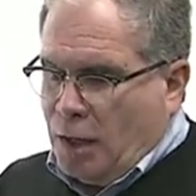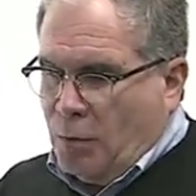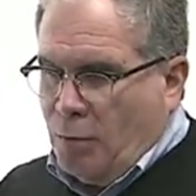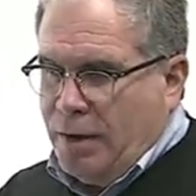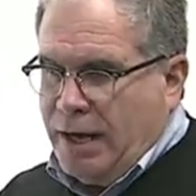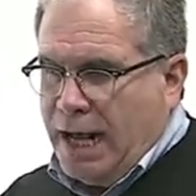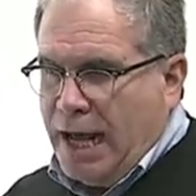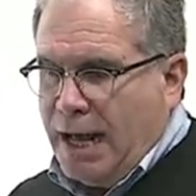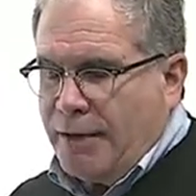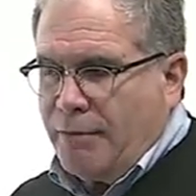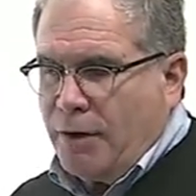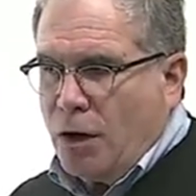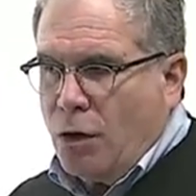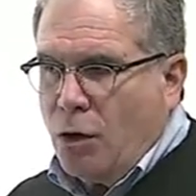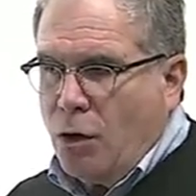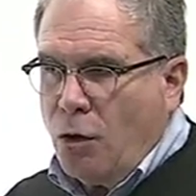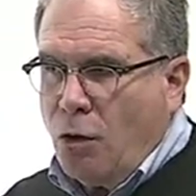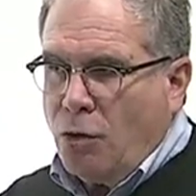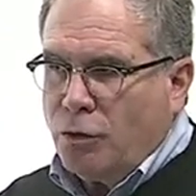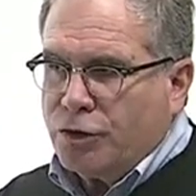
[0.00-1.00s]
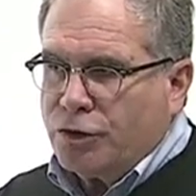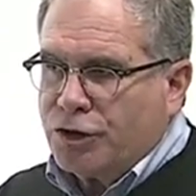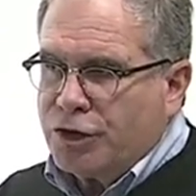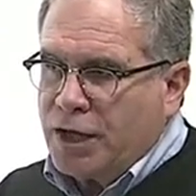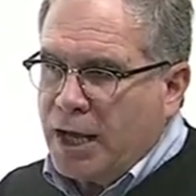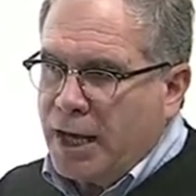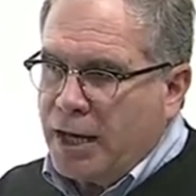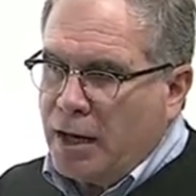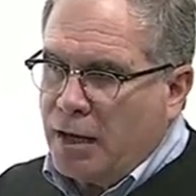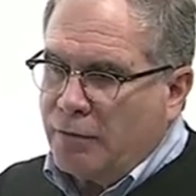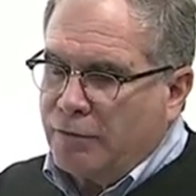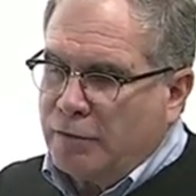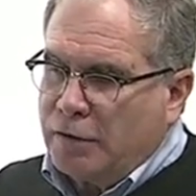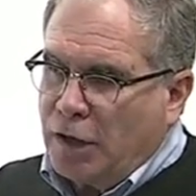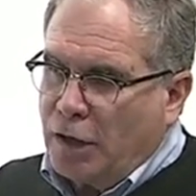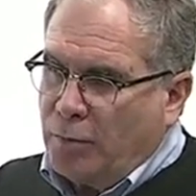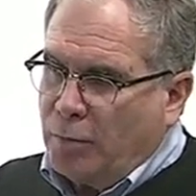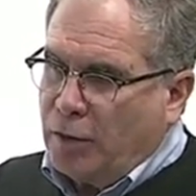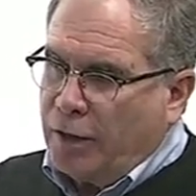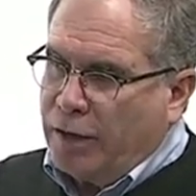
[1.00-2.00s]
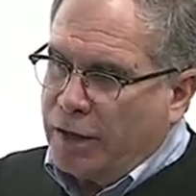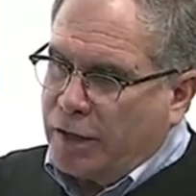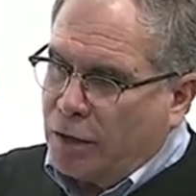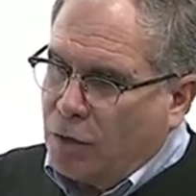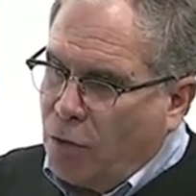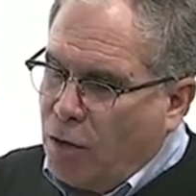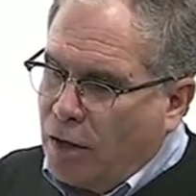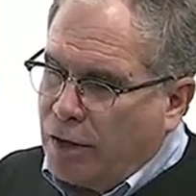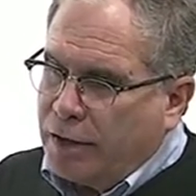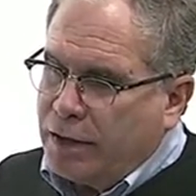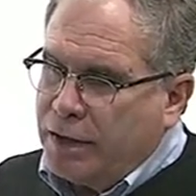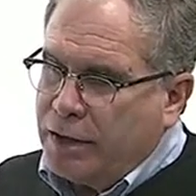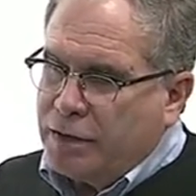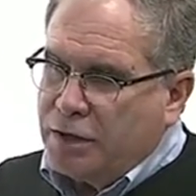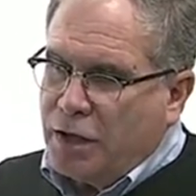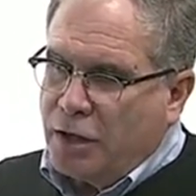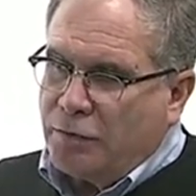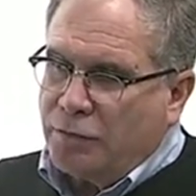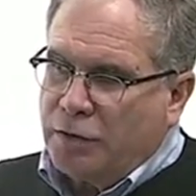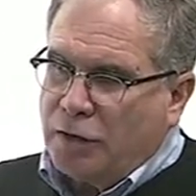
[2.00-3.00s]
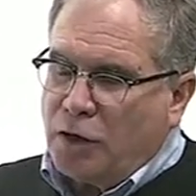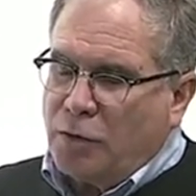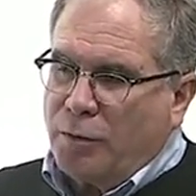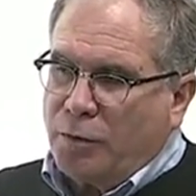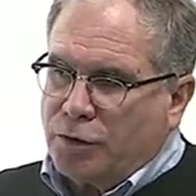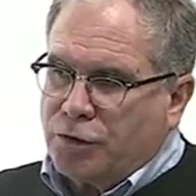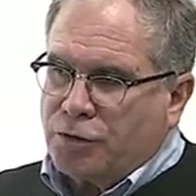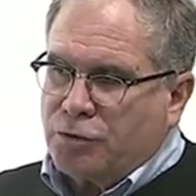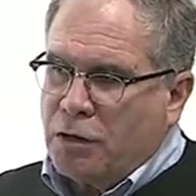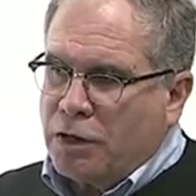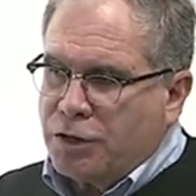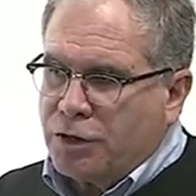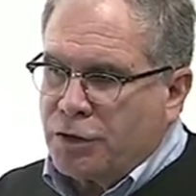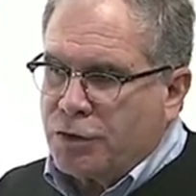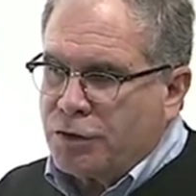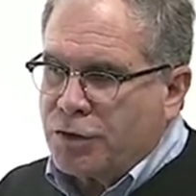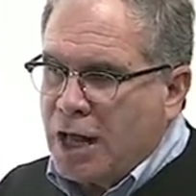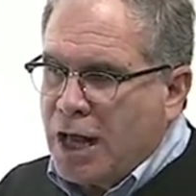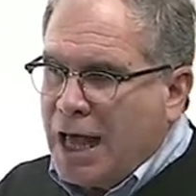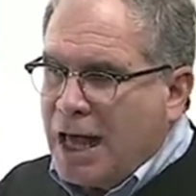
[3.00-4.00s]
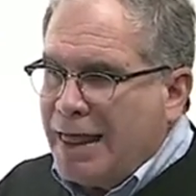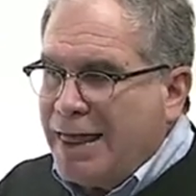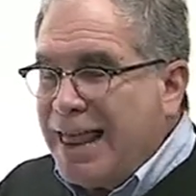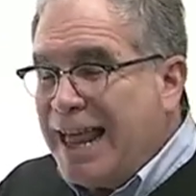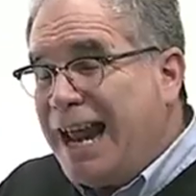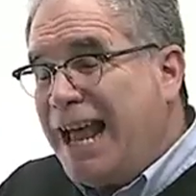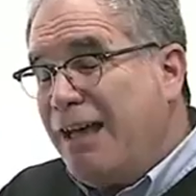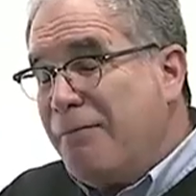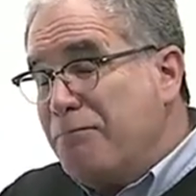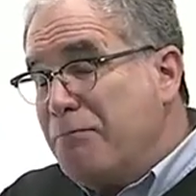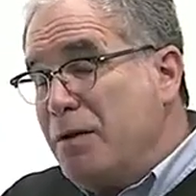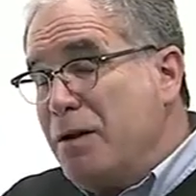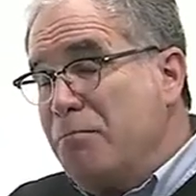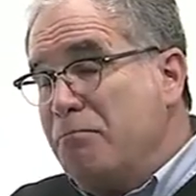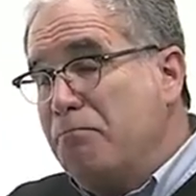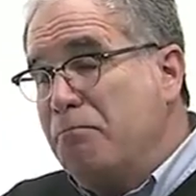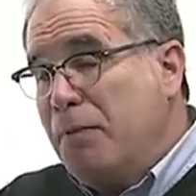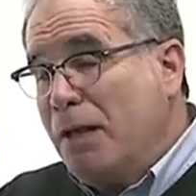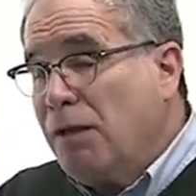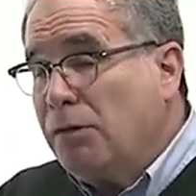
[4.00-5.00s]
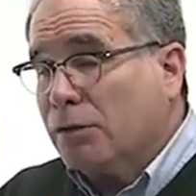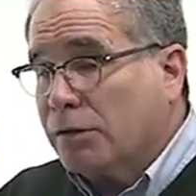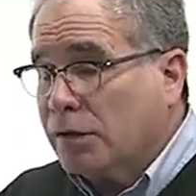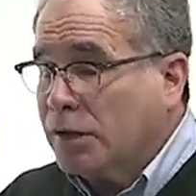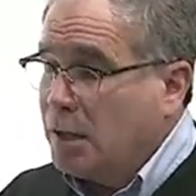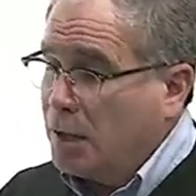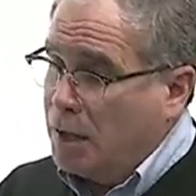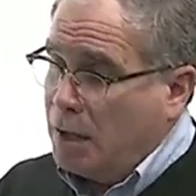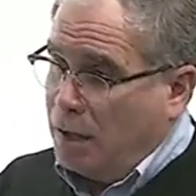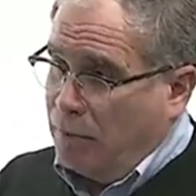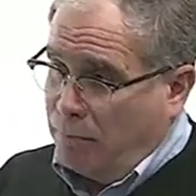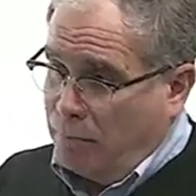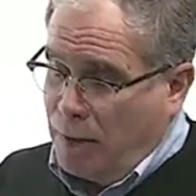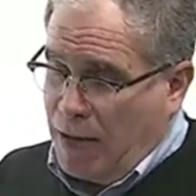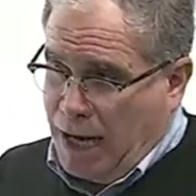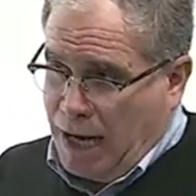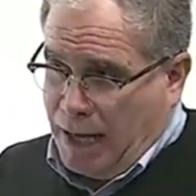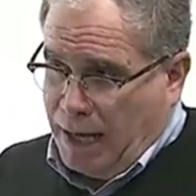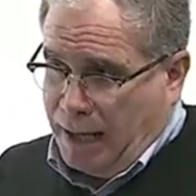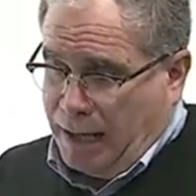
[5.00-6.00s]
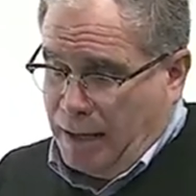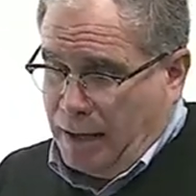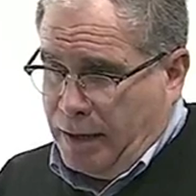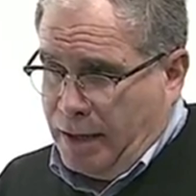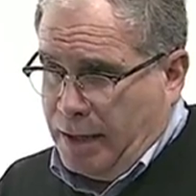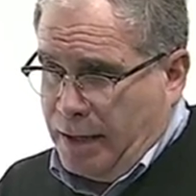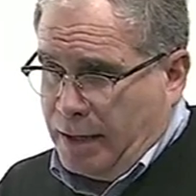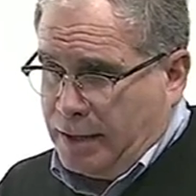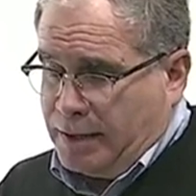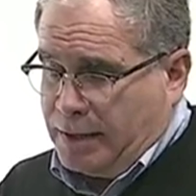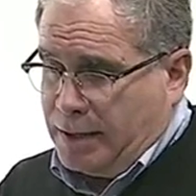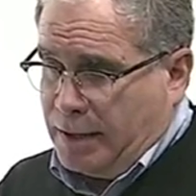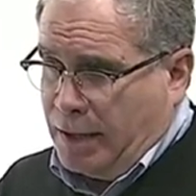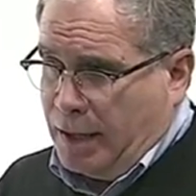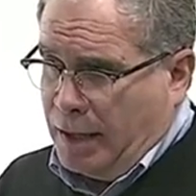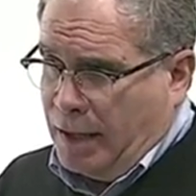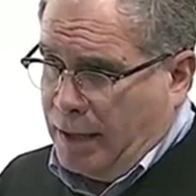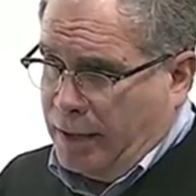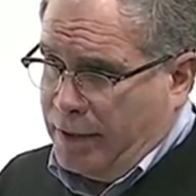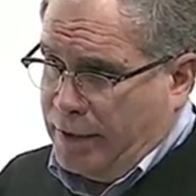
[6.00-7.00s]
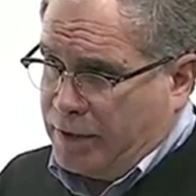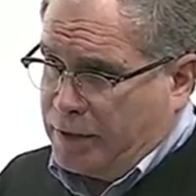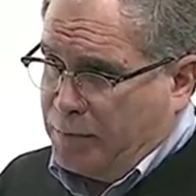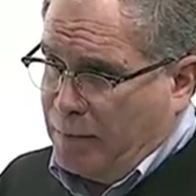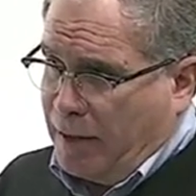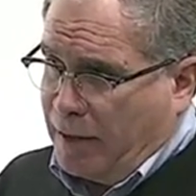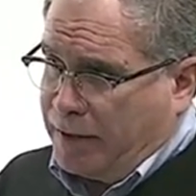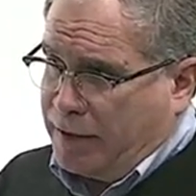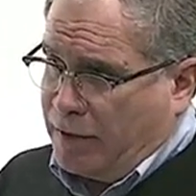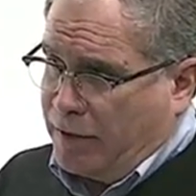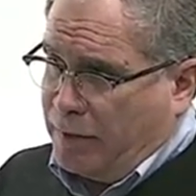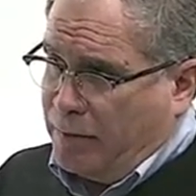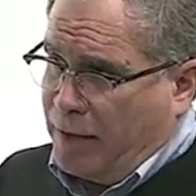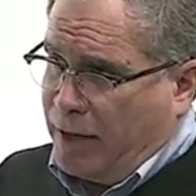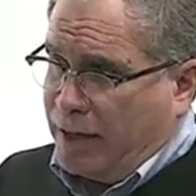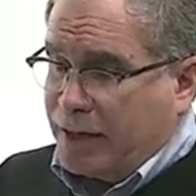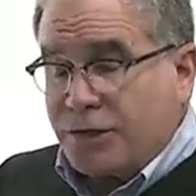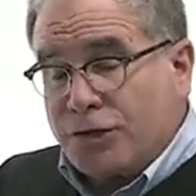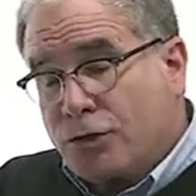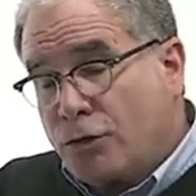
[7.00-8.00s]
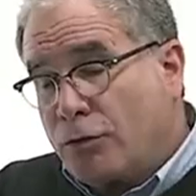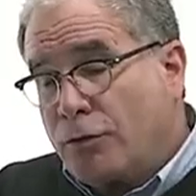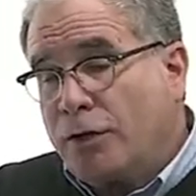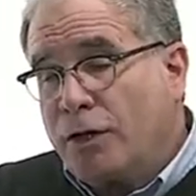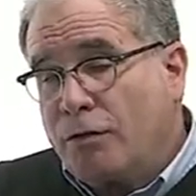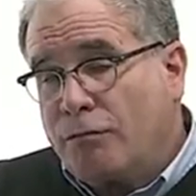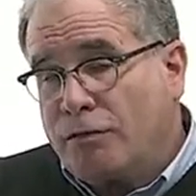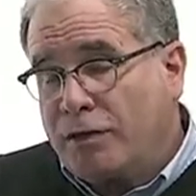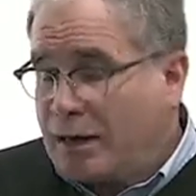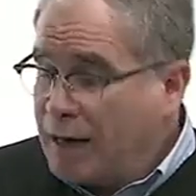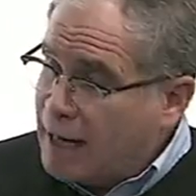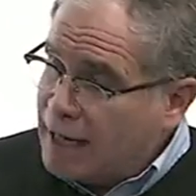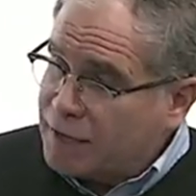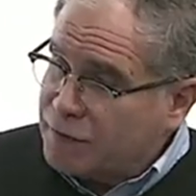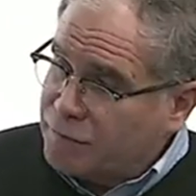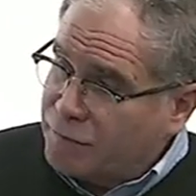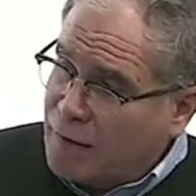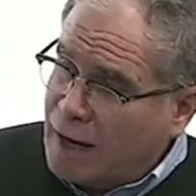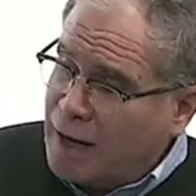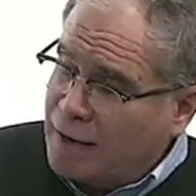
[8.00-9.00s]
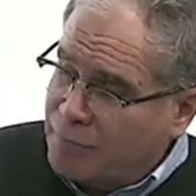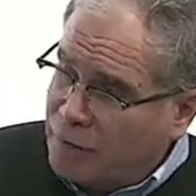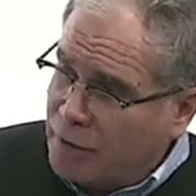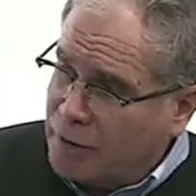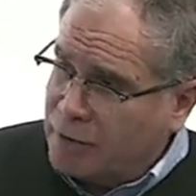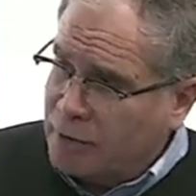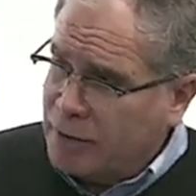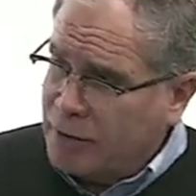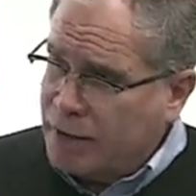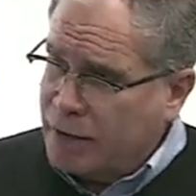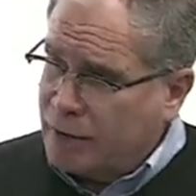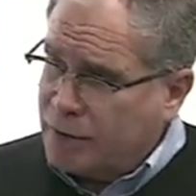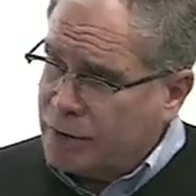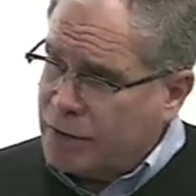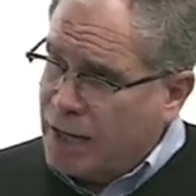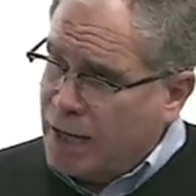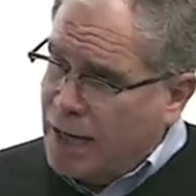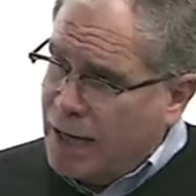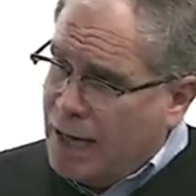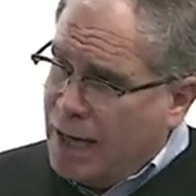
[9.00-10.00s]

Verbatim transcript: we have a whole set of global inequalities and global structures that have been built by this, uh, this military might, certainly over the last 500 years.